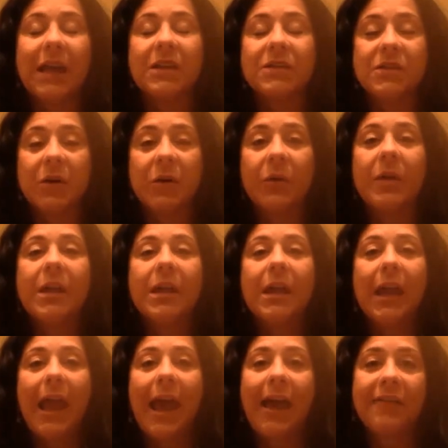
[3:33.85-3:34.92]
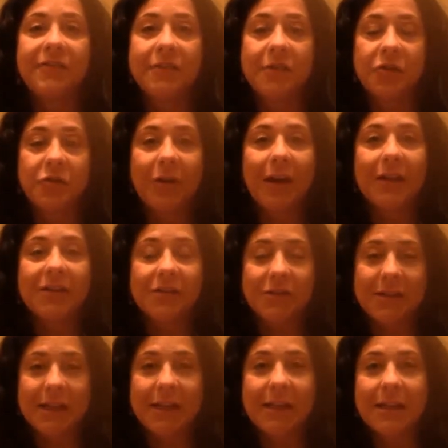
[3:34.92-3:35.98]
And so after the trials are
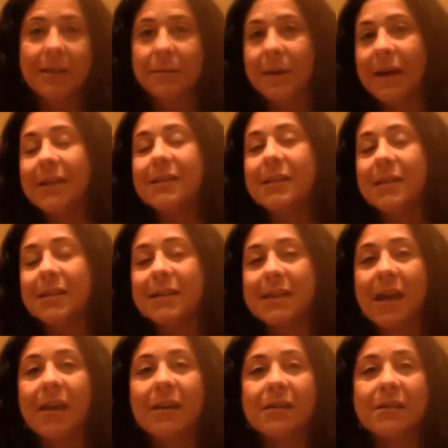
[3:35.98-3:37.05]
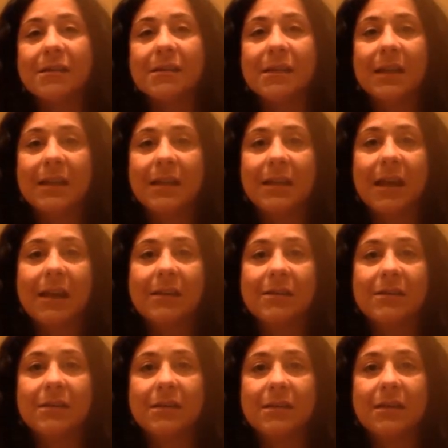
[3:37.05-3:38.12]
done in the mice and the cells, in the
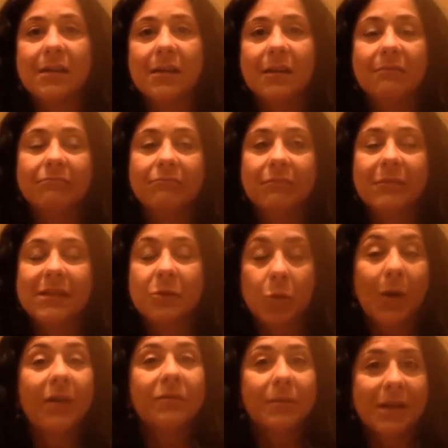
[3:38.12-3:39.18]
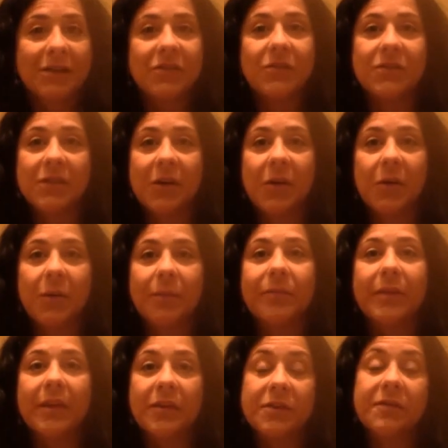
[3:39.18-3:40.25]
next 12 months or so,
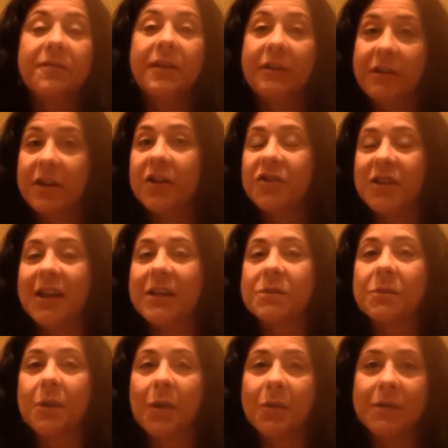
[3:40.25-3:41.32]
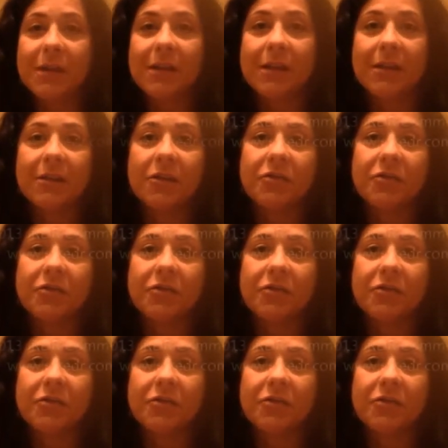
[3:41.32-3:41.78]
there's a very good chance we'll go into clinical.